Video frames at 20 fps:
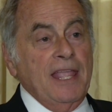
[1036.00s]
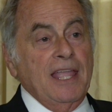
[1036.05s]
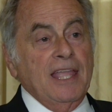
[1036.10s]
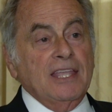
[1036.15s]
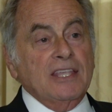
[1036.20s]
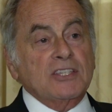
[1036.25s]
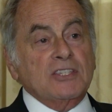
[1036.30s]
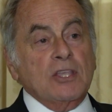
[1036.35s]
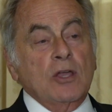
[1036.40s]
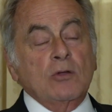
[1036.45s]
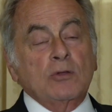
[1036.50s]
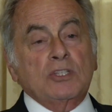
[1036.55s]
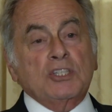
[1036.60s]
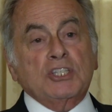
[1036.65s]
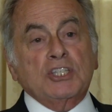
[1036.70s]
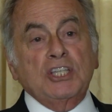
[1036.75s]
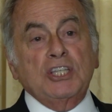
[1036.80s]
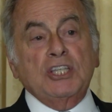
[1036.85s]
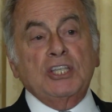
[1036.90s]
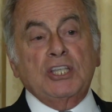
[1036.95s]
So
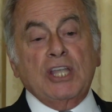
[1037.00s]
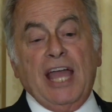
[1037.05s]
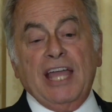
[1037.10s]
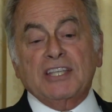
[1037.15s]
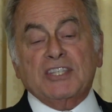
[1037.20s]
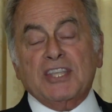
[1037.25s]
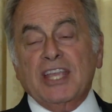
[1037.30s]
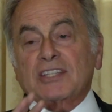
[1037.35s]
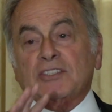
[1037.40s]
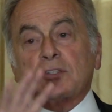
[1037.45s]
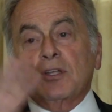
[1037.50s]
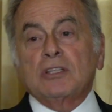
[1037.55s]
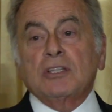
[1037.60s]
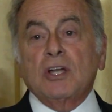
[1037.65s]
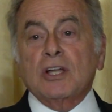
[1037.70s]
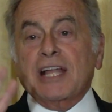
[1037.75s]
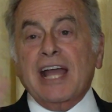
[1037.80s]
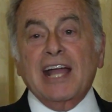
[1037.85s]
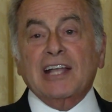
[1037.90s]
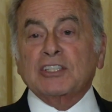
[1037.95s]
I said to her,
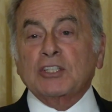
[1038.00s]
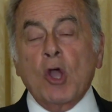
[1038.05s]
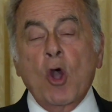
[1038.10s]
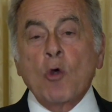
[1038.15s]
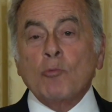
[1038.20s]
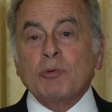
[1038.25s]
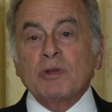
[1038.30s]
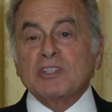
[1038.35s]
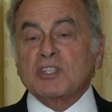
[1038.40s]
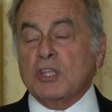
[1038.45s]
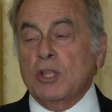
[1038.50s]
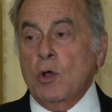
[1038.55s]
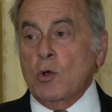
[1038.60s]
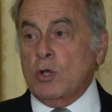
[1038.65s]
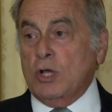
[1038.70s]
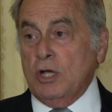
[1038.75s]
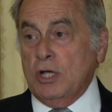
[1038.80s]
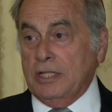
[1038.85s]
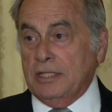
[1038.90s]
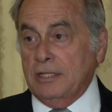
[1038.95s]
look, October's no
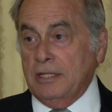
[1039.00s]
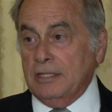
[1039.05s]
good.